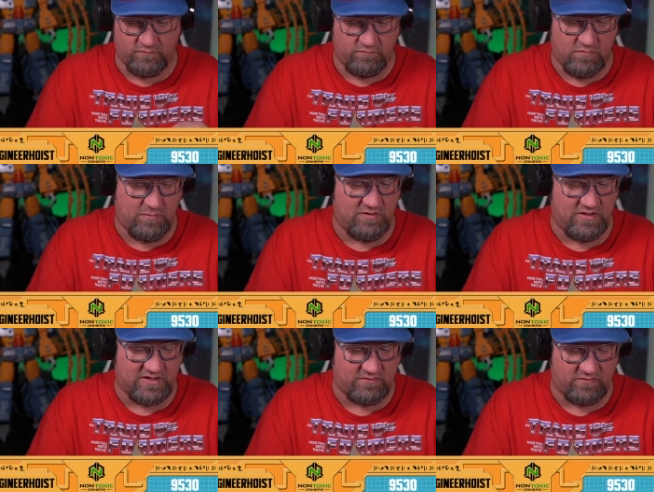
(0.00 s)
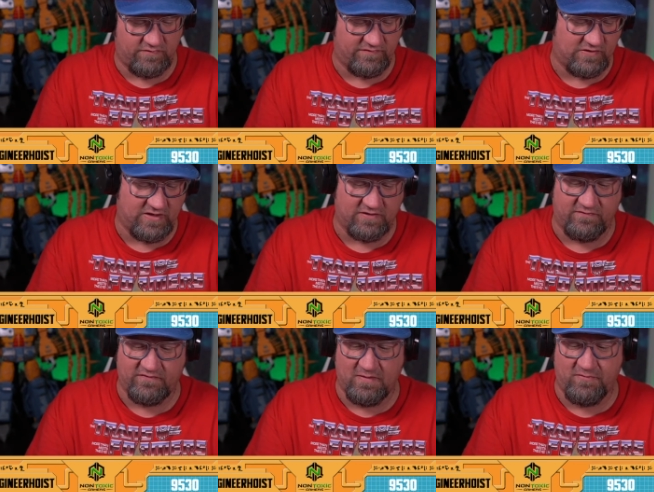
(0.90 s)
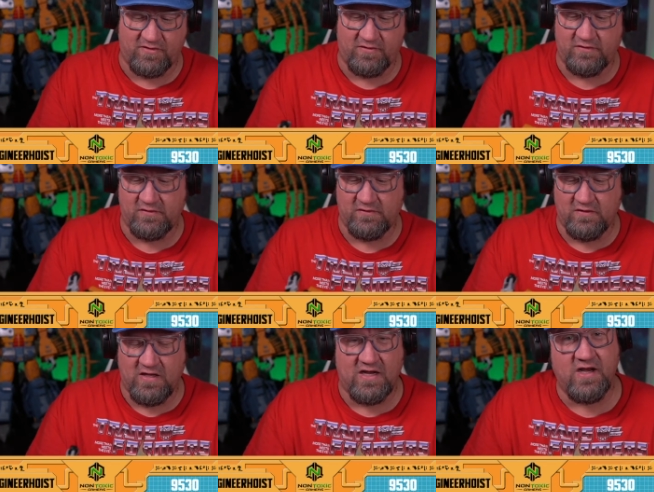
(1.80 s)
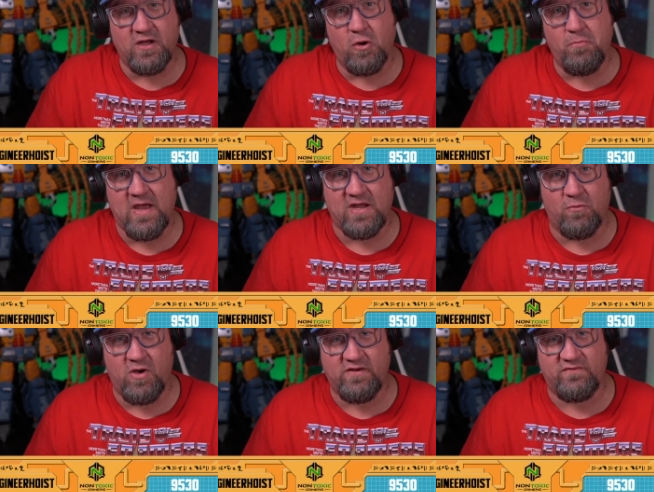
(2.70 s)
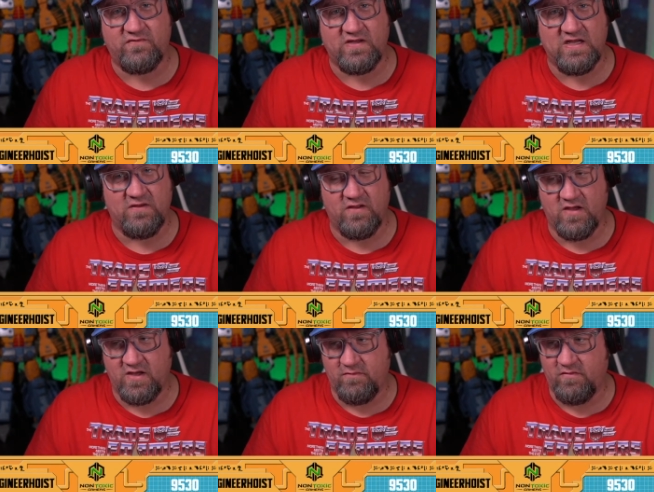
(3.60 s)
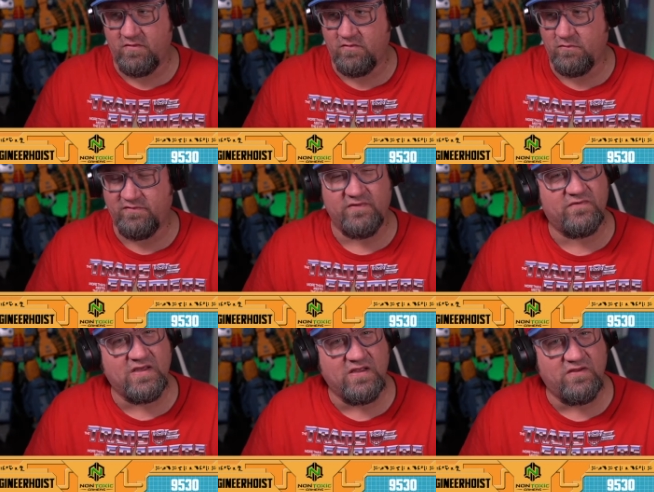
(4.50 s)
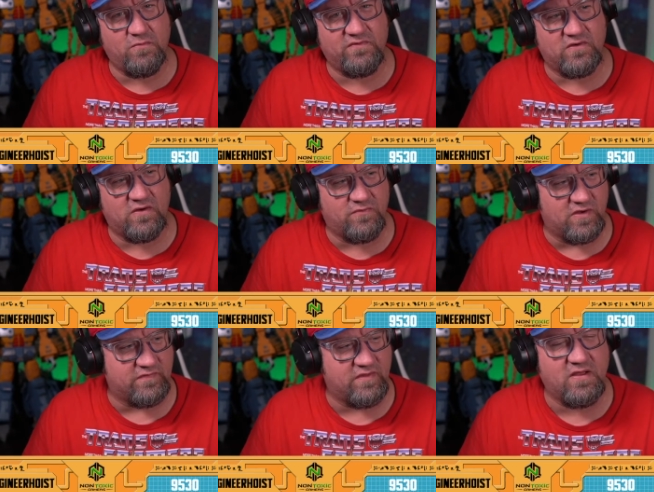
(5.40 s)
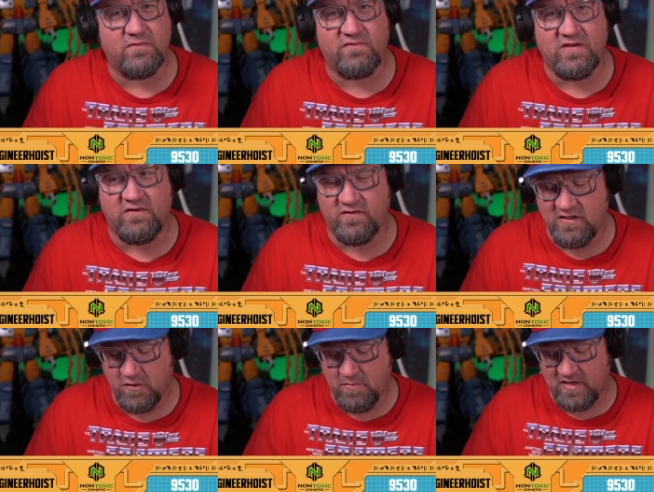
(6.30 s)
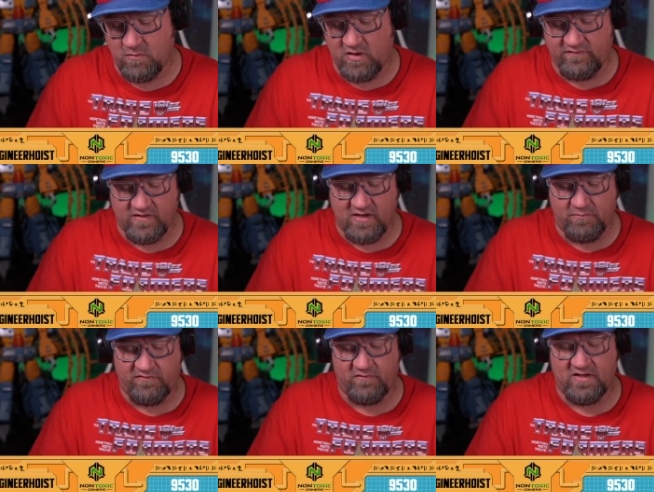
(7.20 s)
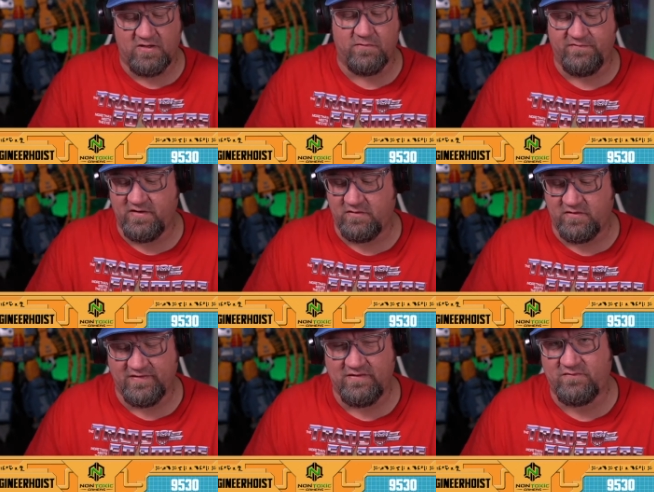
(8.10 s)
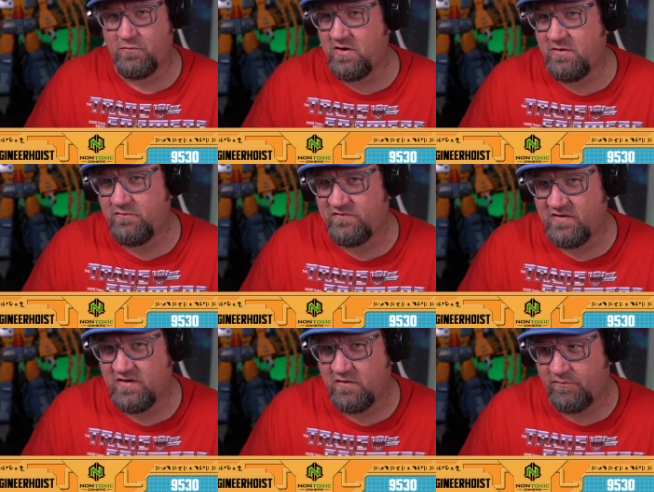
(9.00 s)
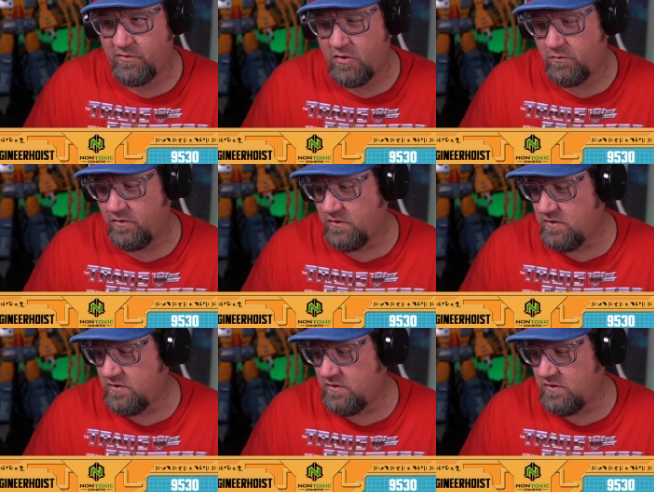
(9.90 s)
Maybe like, is it like a scepter? I need to go back and watch Siege. Was it Siege or was it Earthrise? I think it was Siege. I need to go back and watch that episode that he was in, because I swear he was sitting in a throne.